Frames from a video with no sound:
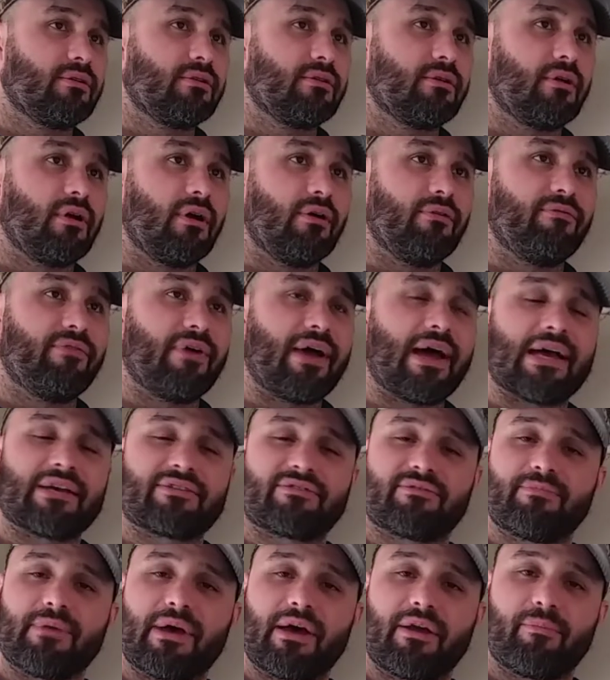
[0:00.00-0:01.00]
A
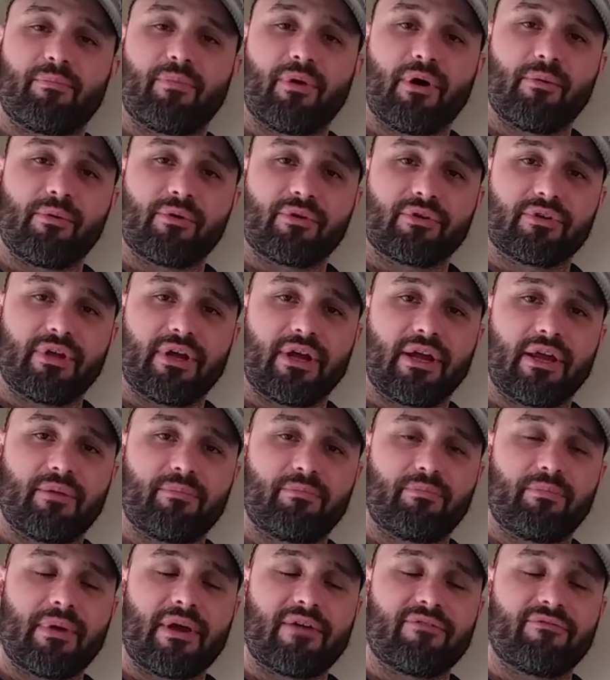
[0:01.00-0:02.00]
vast amount of public land,
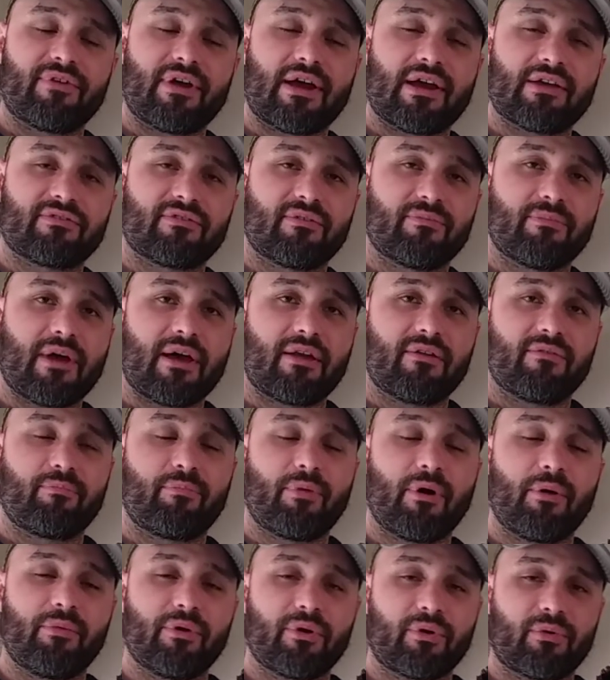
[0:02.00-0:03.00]
vast amount of
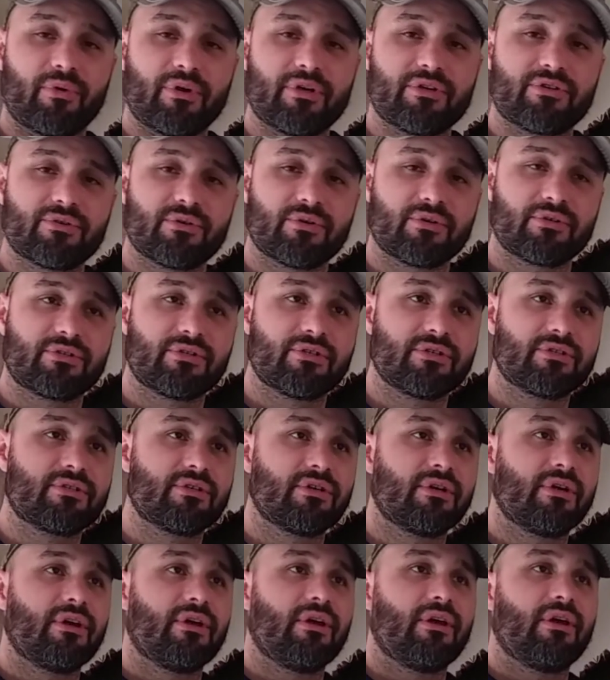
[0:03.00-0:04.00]
public resources,
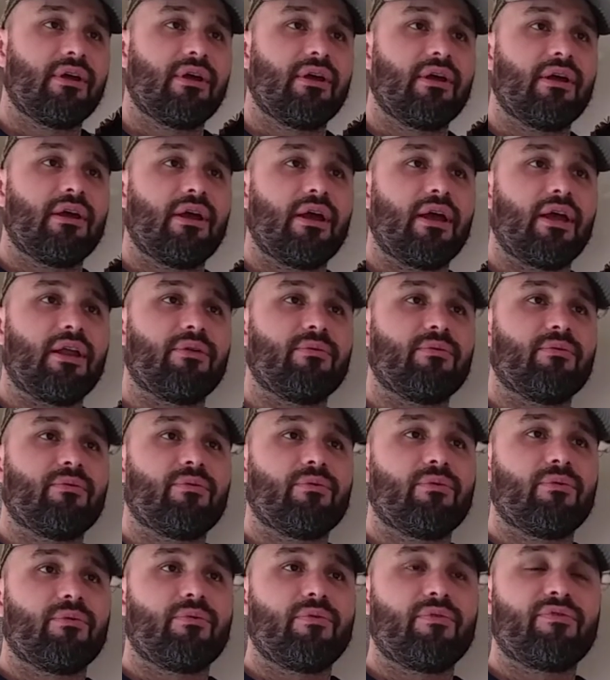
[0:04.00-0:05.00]
and
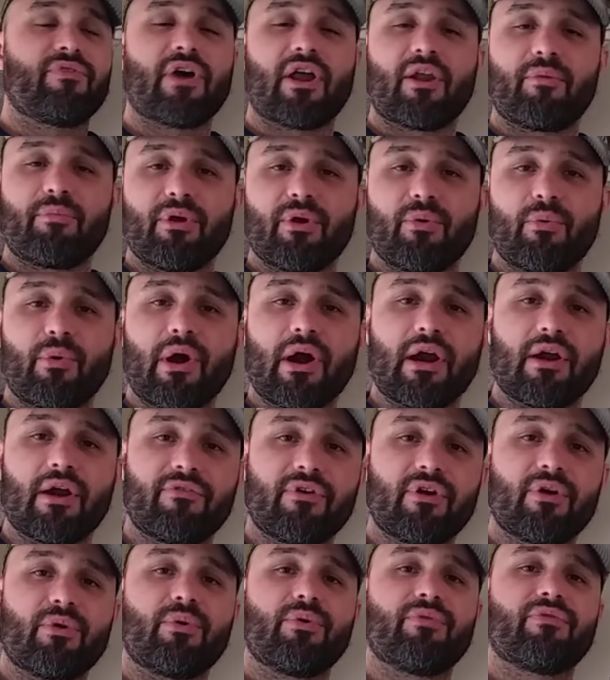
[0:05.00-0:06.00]
we've got to be aware of
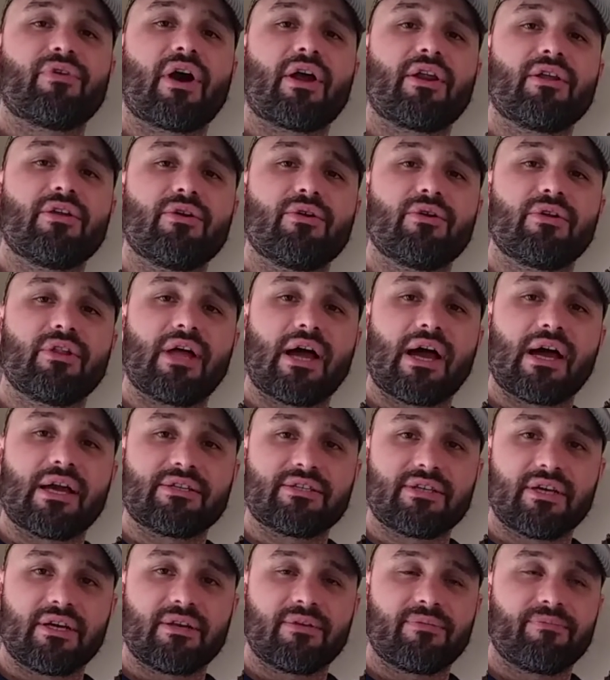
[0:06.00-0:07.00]
it. We've got to
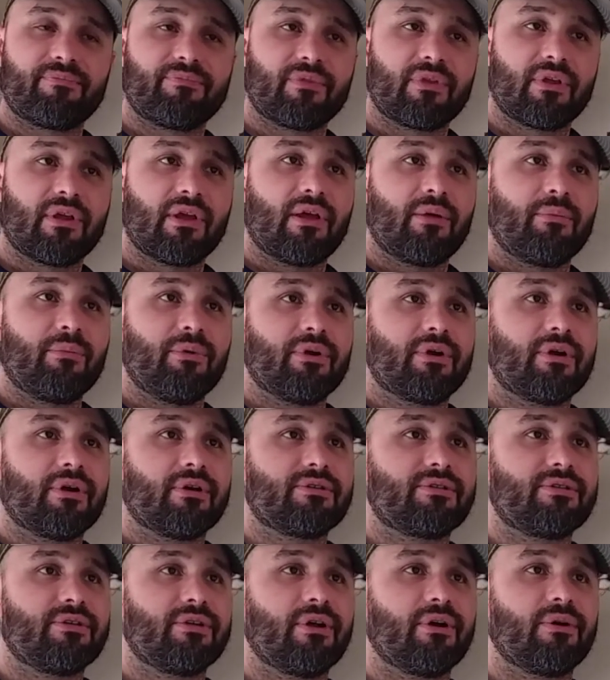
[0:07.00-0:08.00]
utilize it
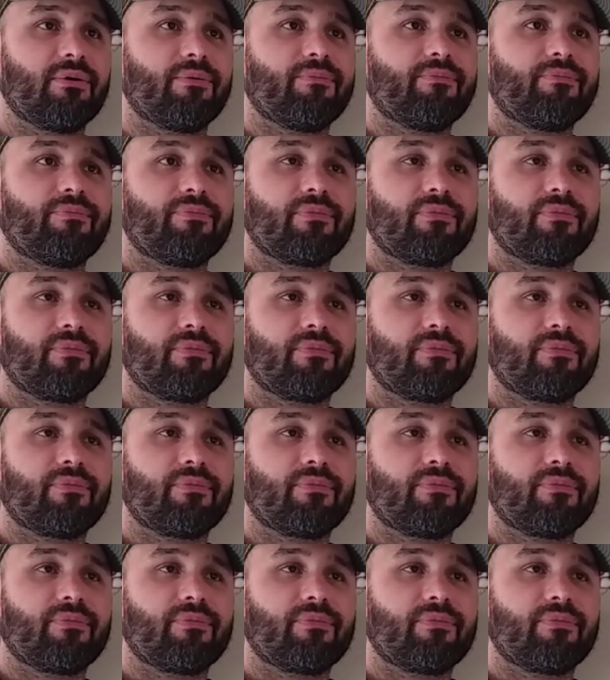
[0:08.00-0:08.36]
because, you know,